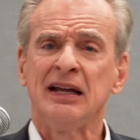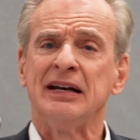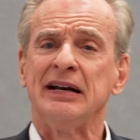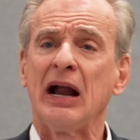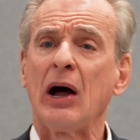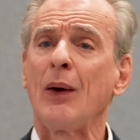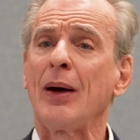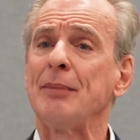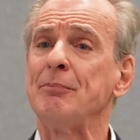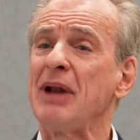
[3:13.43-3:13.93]

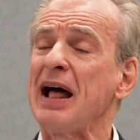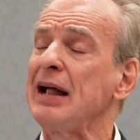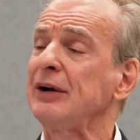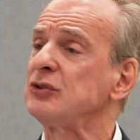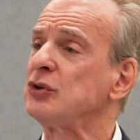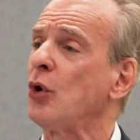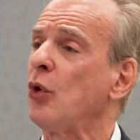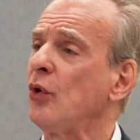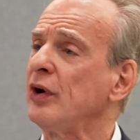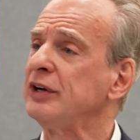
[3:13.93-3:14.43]
Now, I'm
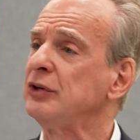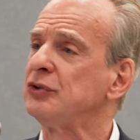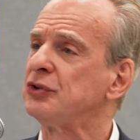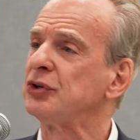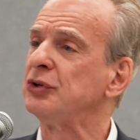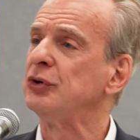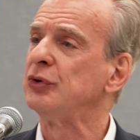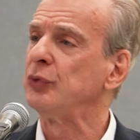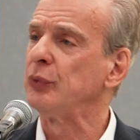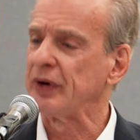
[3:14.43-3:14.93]
not going
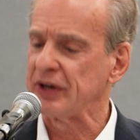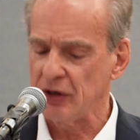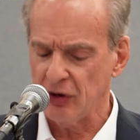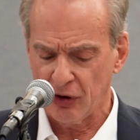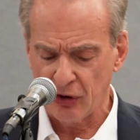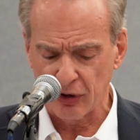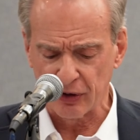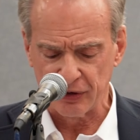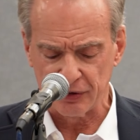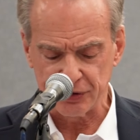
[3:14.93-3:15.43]
to
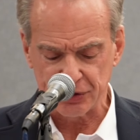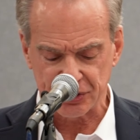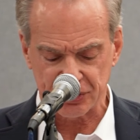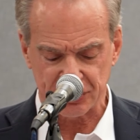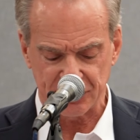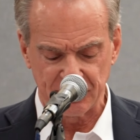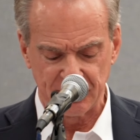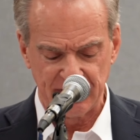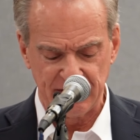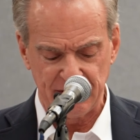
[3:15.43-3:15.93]

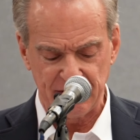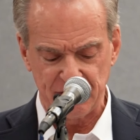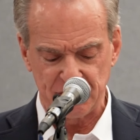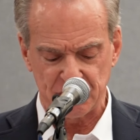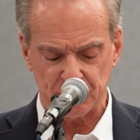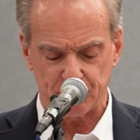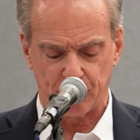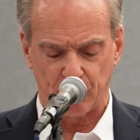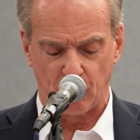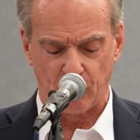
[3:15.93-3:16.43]
rehearse
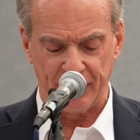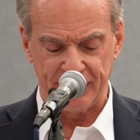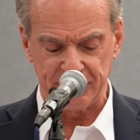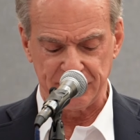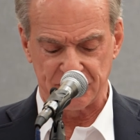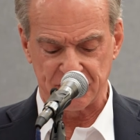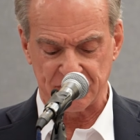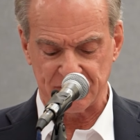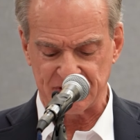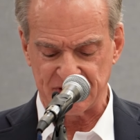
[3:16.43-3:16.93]
these
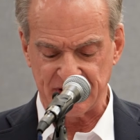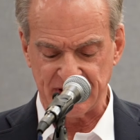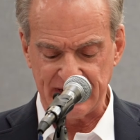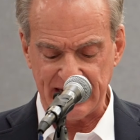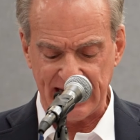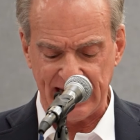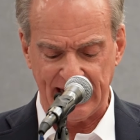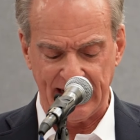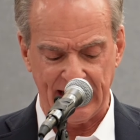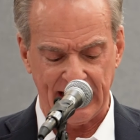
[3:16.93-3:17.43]
points
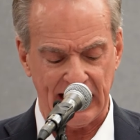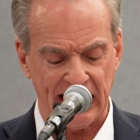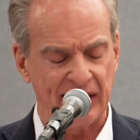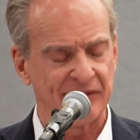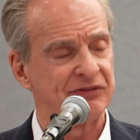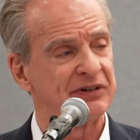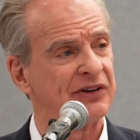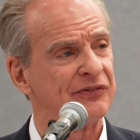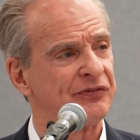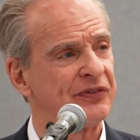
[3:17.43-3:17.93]
today.
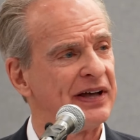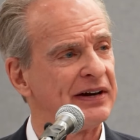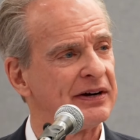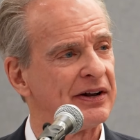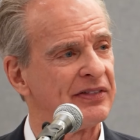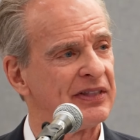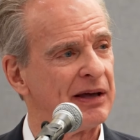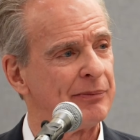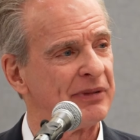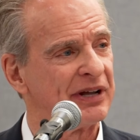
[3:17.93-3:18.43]
I've
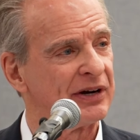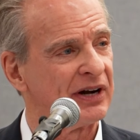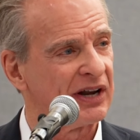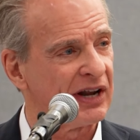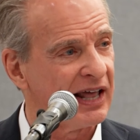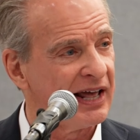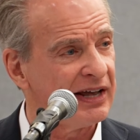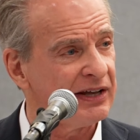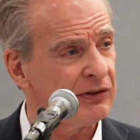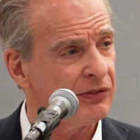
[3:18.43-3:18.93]
defended them at
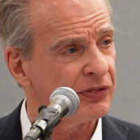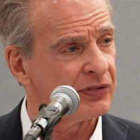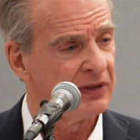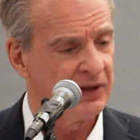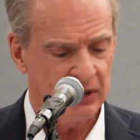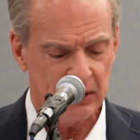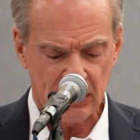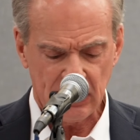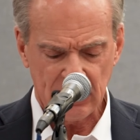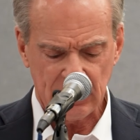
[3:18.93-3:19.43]
length
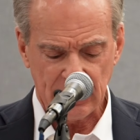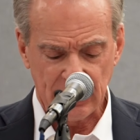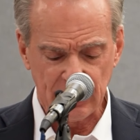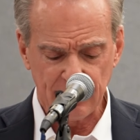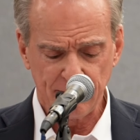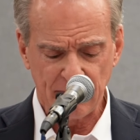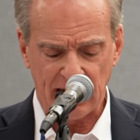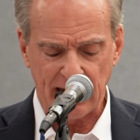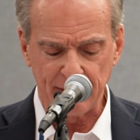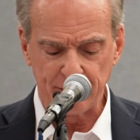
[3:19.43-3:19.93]

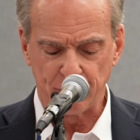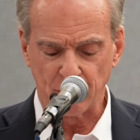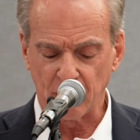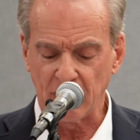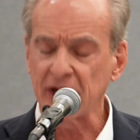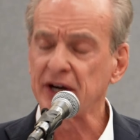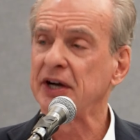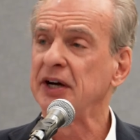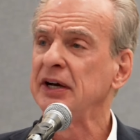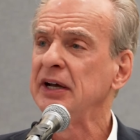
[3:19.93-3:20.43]
in my
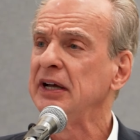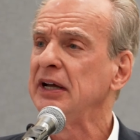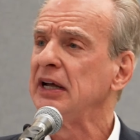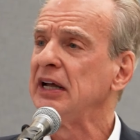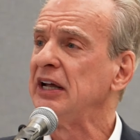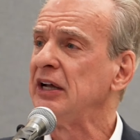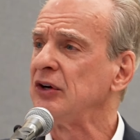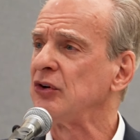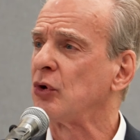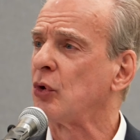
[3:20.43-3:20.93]
book,
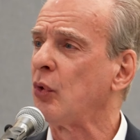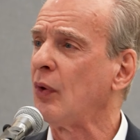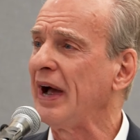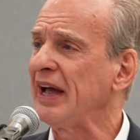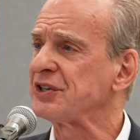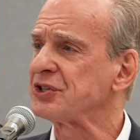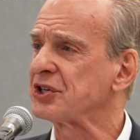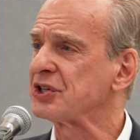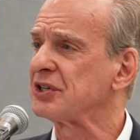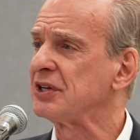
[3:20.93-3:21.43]
In
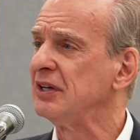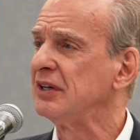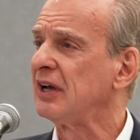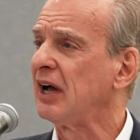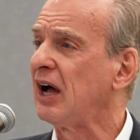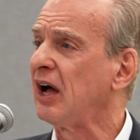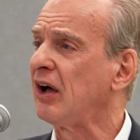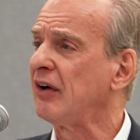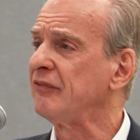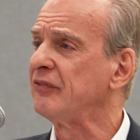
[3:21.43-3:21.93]
Quest
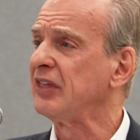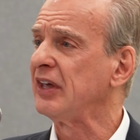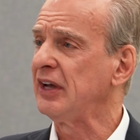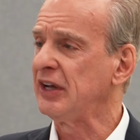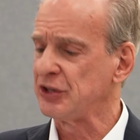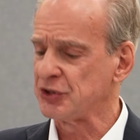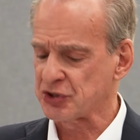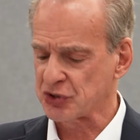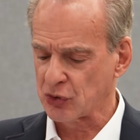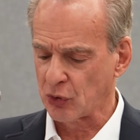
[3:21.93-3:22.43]
of the
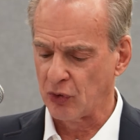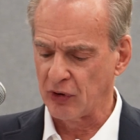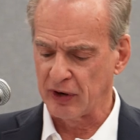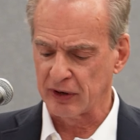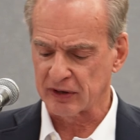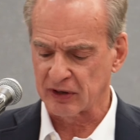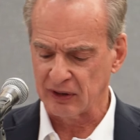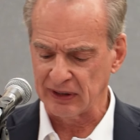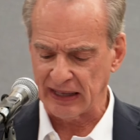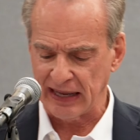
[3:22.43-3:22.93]

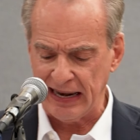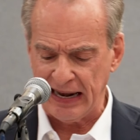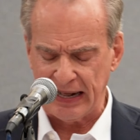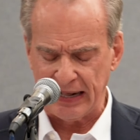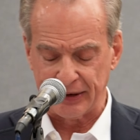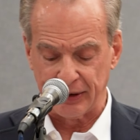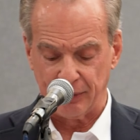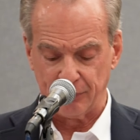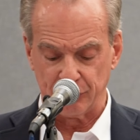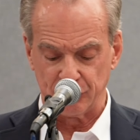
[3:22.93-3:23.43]
Historical
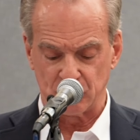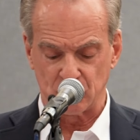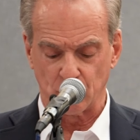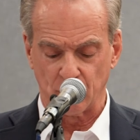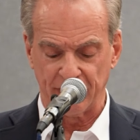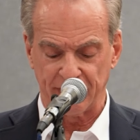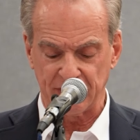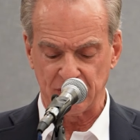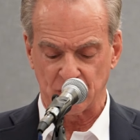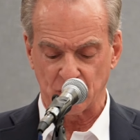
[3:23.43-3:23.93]
Adam*,
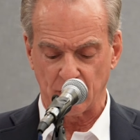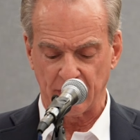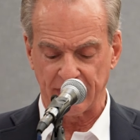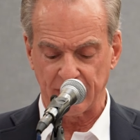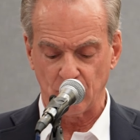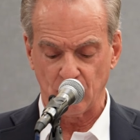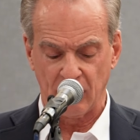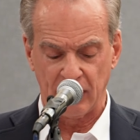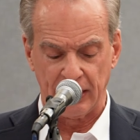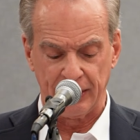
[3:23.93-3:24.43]

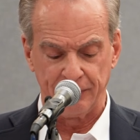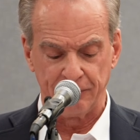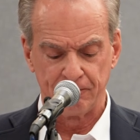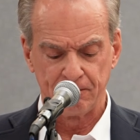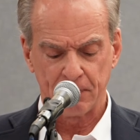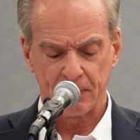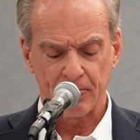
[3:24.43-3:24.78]
2021.